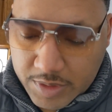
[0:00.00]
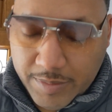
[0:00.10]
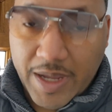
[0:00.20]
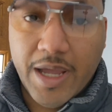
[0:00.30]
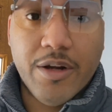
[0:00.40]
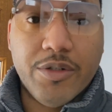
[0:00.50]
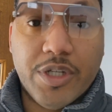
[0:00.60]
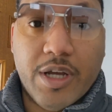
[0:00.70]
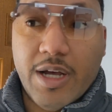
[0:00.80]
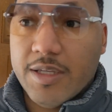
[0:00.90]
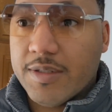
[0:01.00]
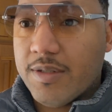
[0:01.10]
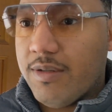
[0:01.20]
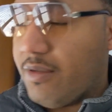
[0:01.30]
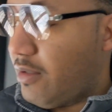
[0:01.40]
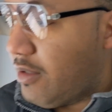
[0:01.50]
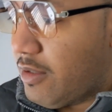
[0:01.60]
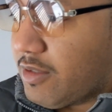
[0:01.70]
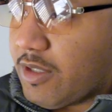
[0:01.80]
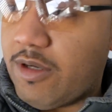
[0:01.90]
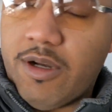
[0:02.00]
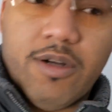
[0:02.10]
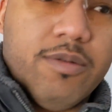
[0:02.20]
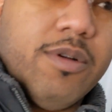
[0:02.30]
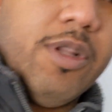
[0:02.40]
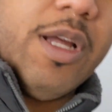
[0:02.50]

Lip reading: my energy cost. So, hold